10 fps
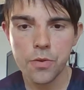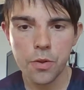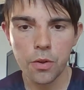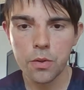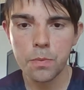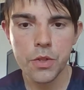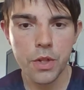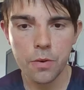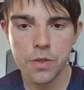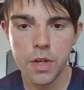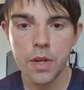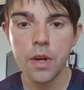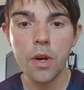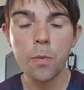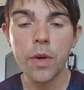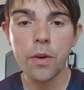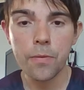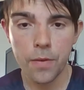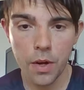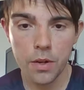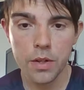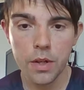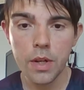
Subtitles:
Tottenham, and Chelsea. We are third.